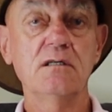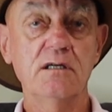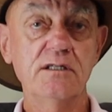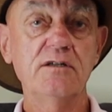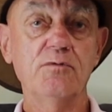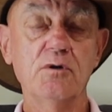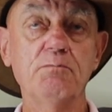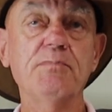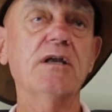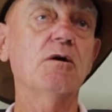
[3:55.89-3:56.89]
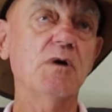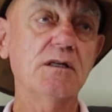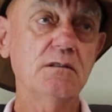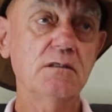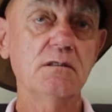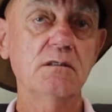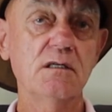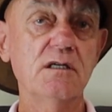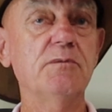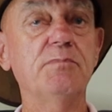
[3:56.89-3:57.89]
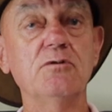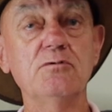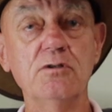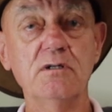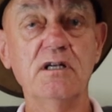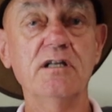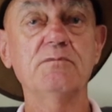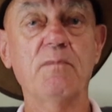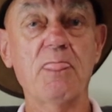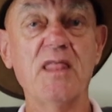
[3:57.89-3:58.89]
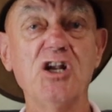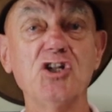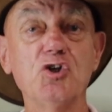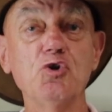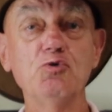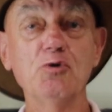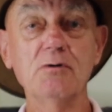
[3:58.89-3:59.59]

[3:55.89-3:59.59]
And if you want a bigger one, a ladoodle